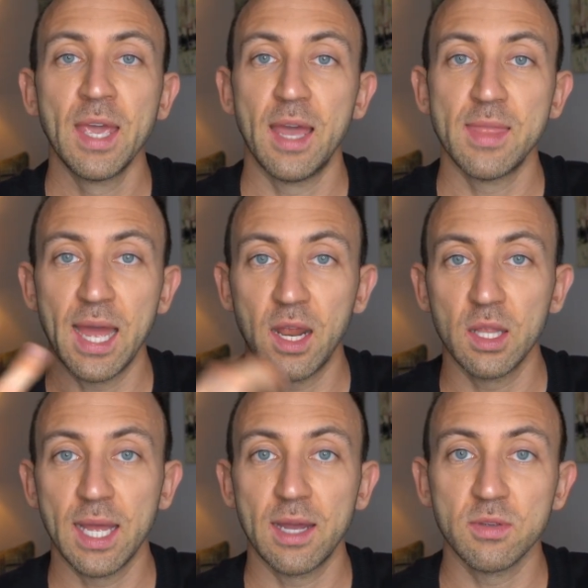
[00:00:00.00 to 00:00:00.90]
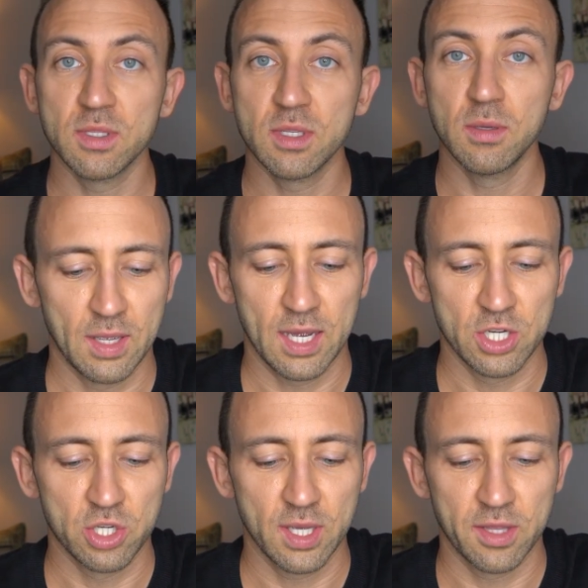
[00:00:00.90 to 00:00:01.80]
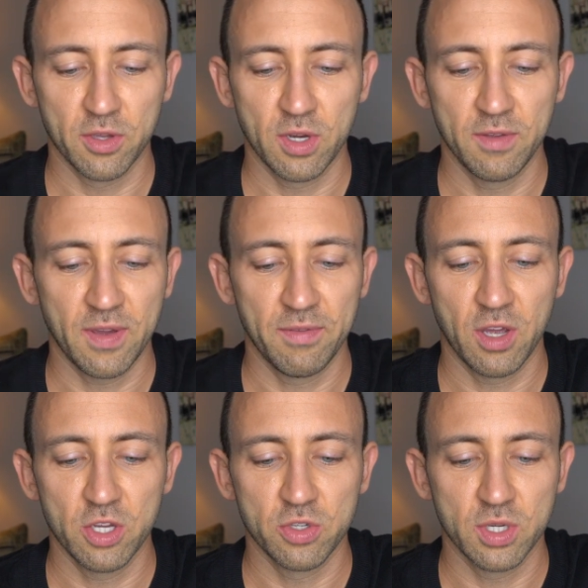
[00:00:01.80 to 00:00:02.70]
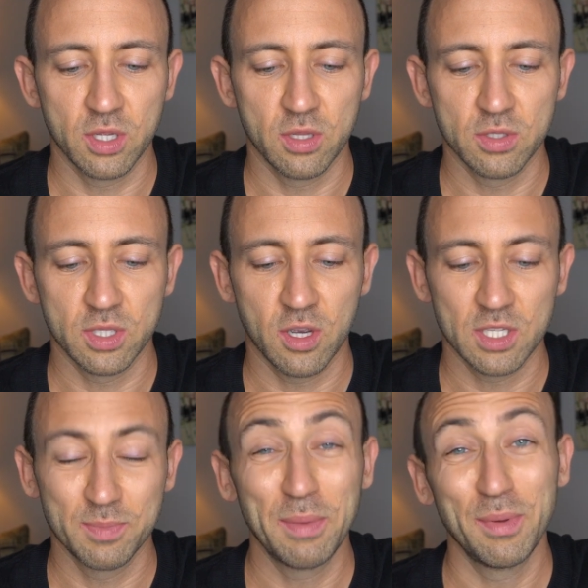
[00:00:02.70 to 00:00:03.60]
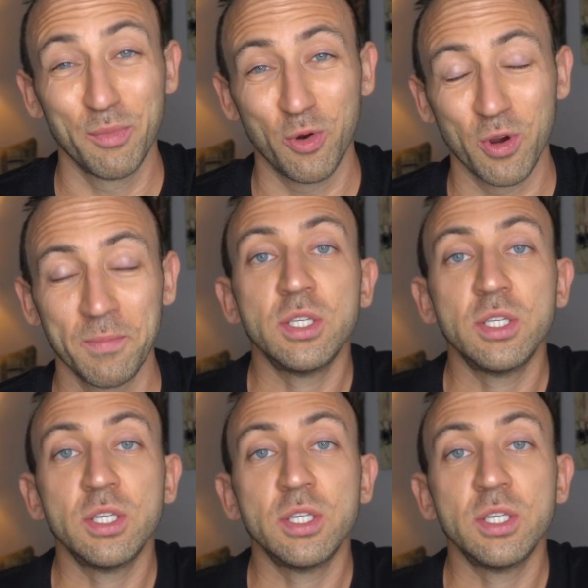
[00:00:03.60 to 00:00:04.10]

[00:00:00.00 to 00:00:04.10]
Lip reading: and that allows, gosh, like $3,500 in closing costs, maybe more.